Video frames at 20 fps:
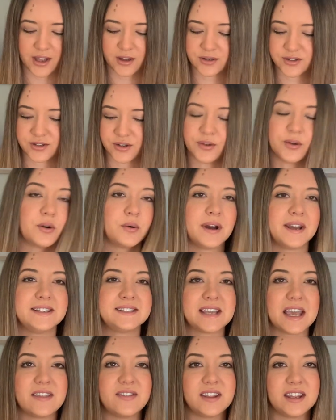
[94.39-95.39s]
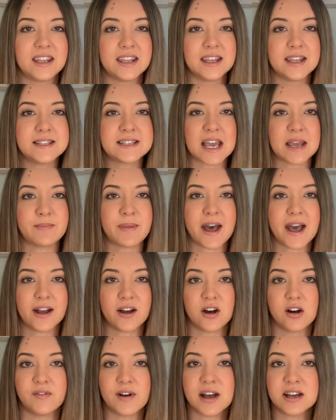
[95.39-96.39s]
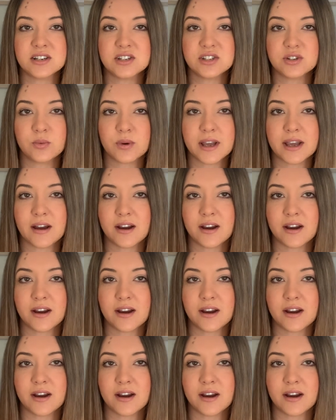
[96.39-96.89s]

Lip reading: also always get the kids a pack of underwear.